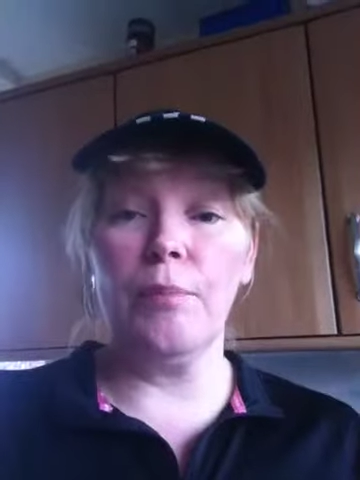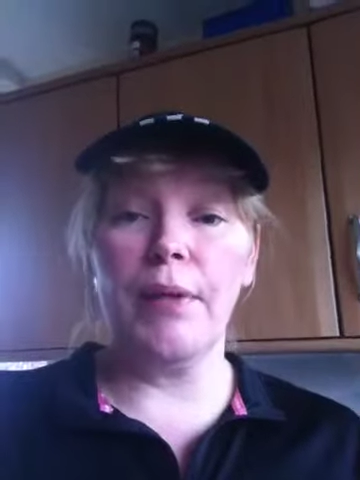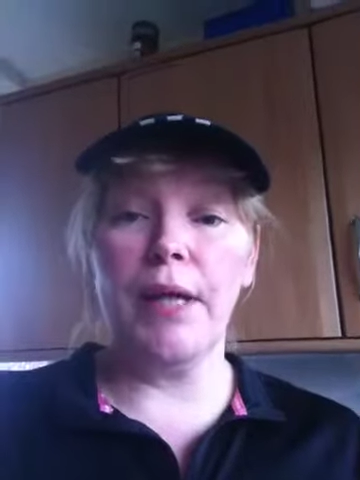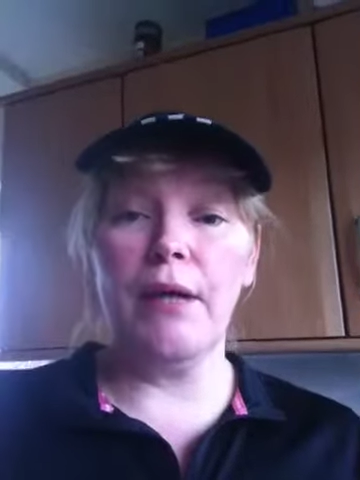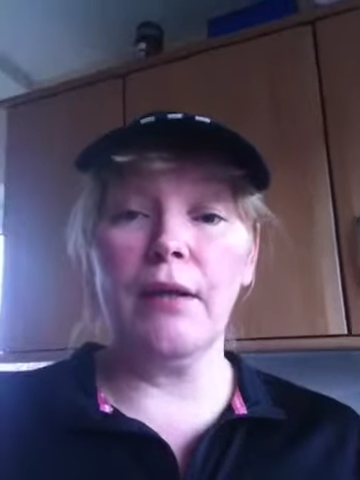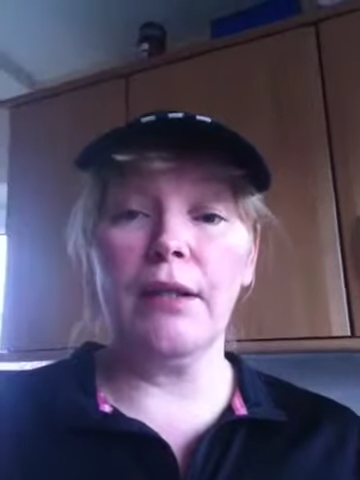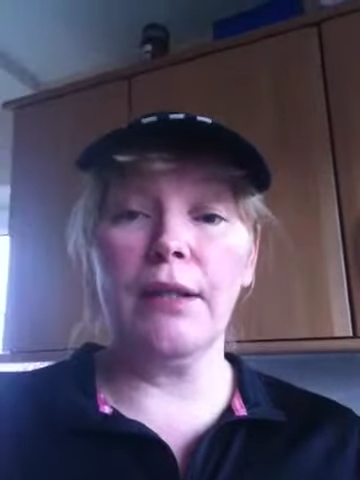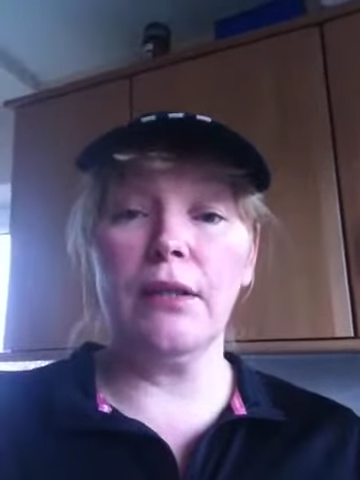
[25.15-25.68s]
Been
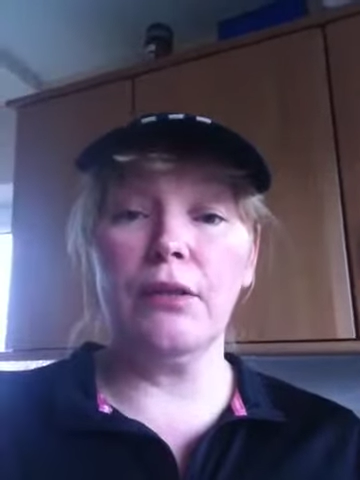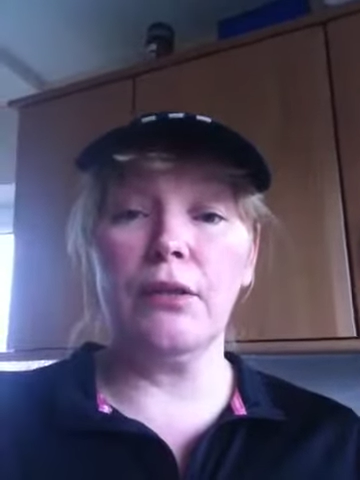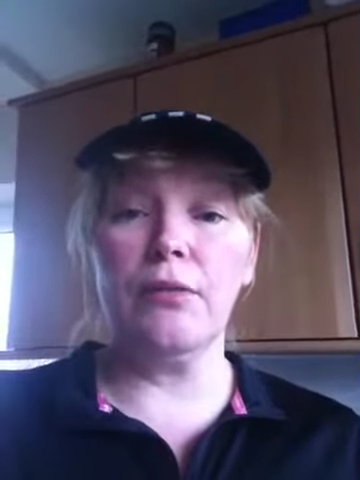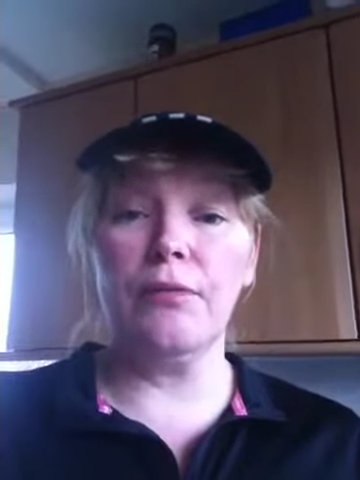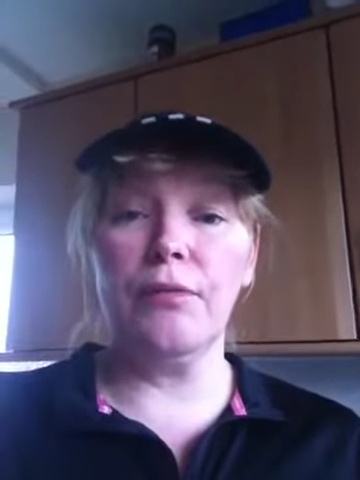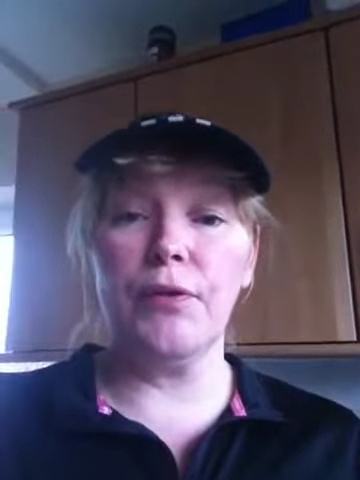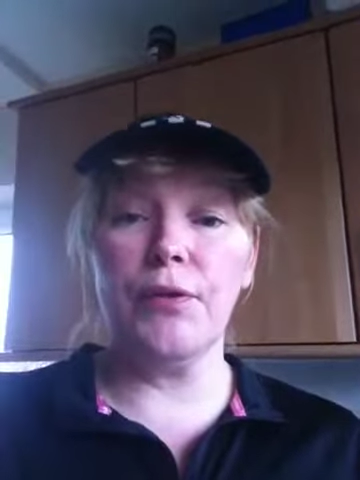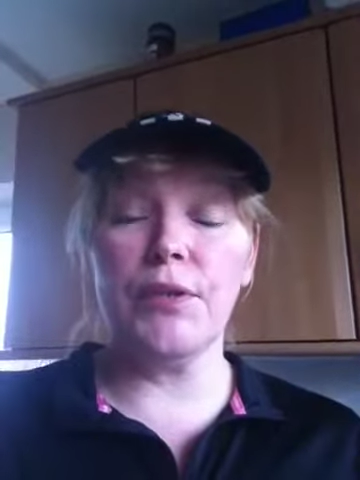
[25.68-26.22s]
out a little
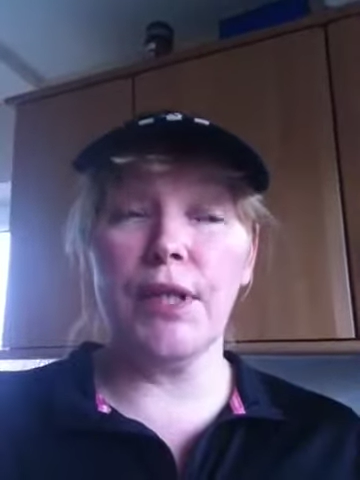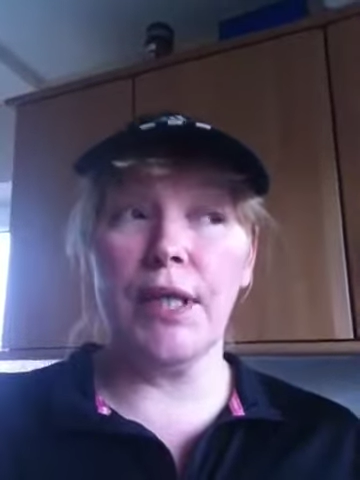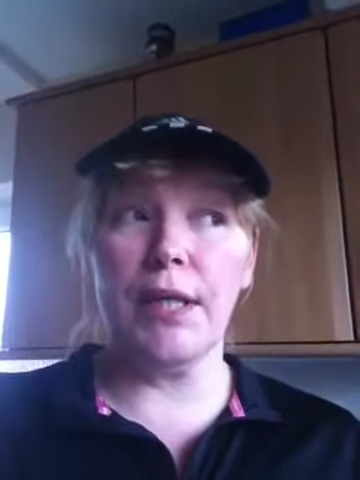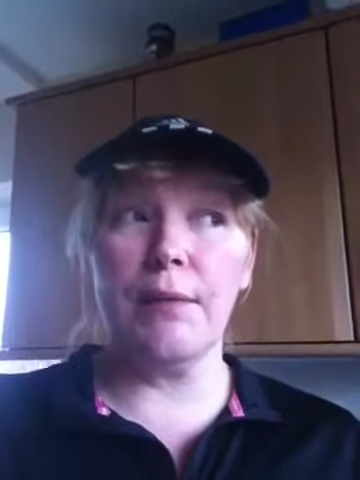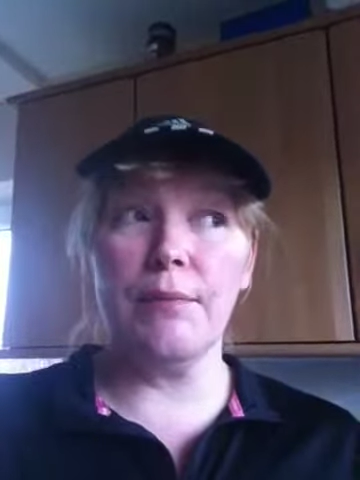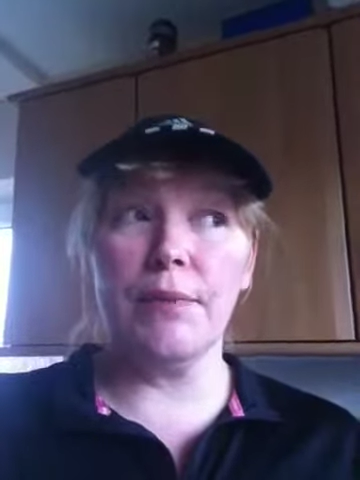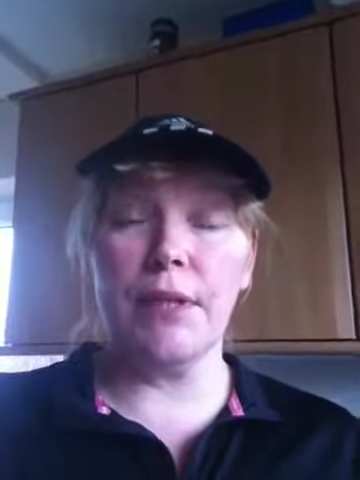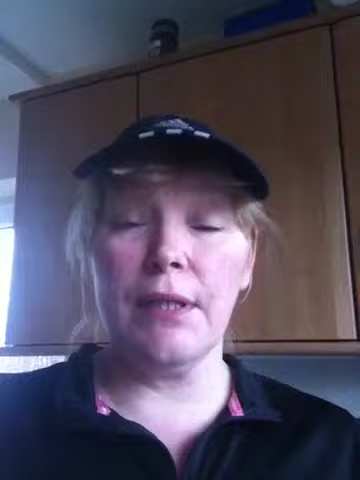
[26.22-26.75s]
few
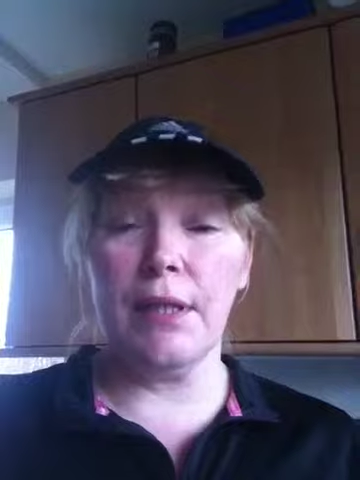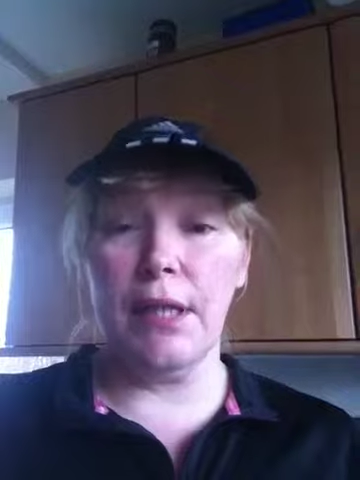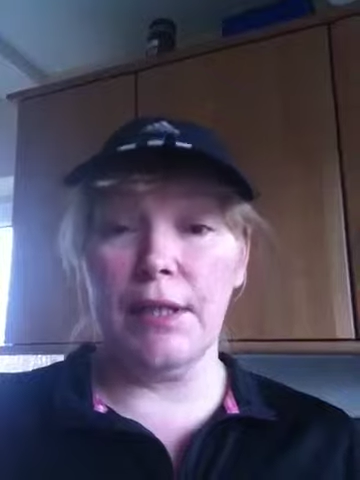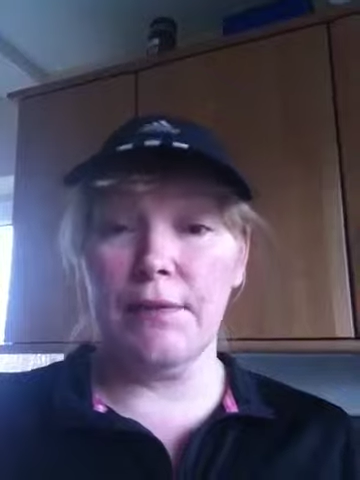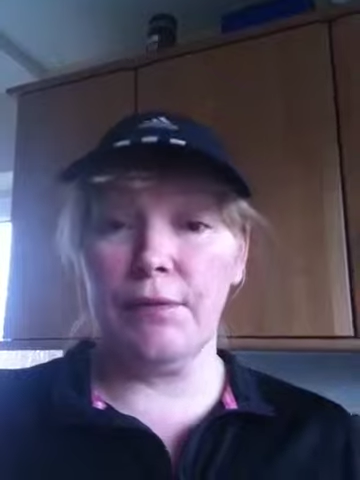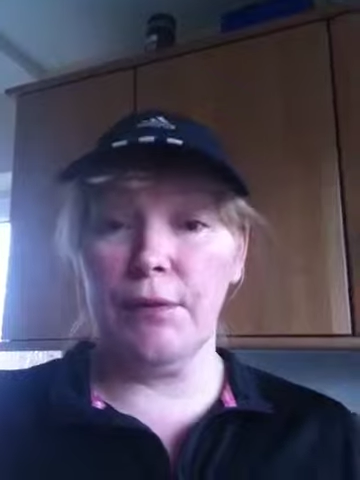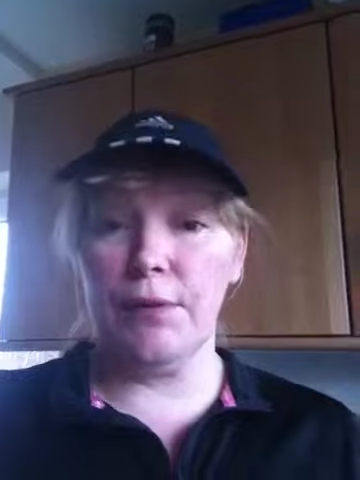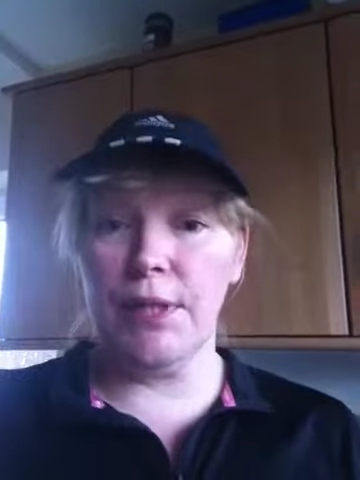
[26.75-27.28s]
times in the
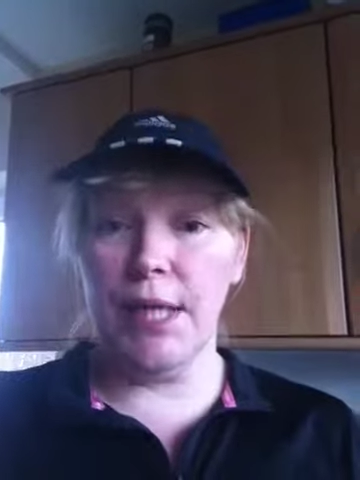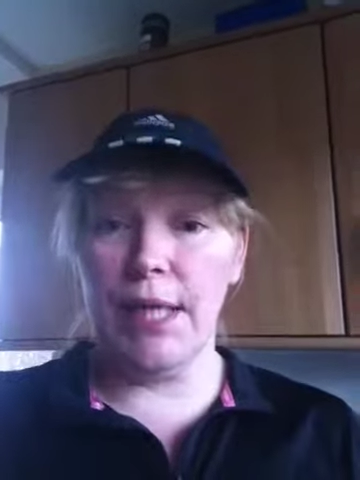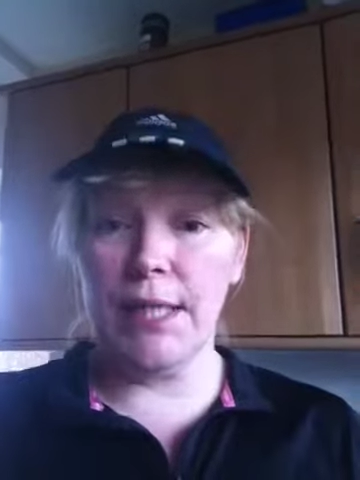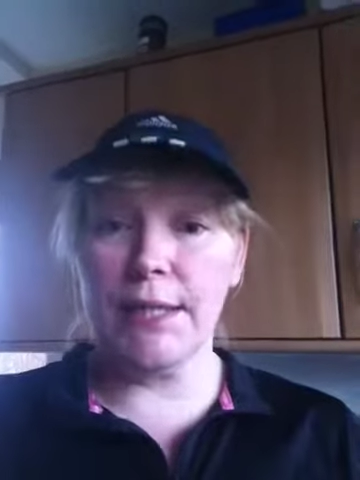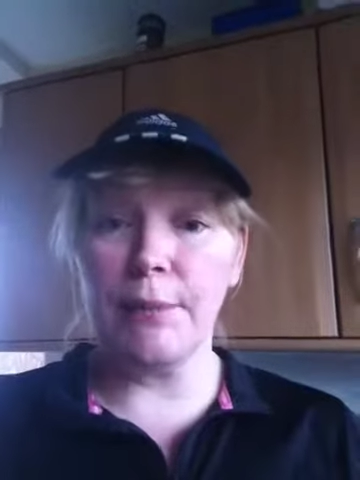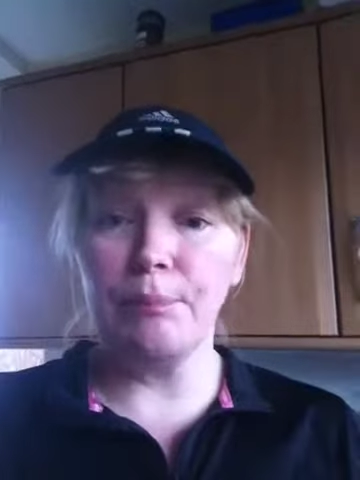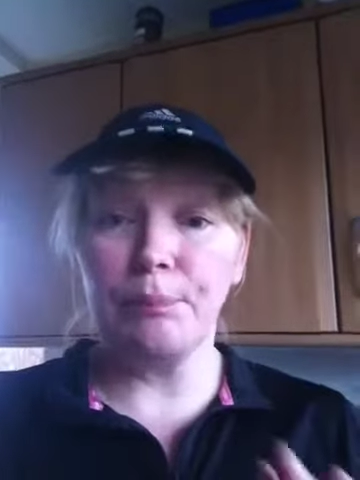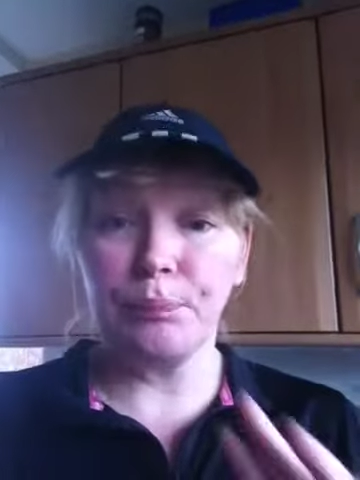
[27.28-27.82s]
last few
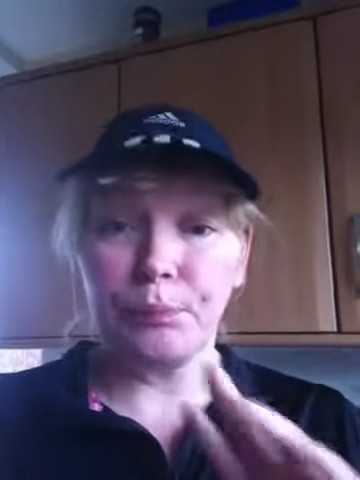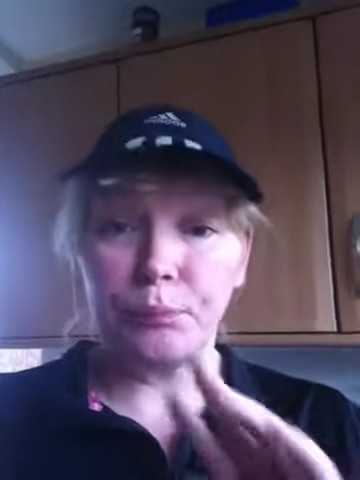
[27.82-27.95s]
days.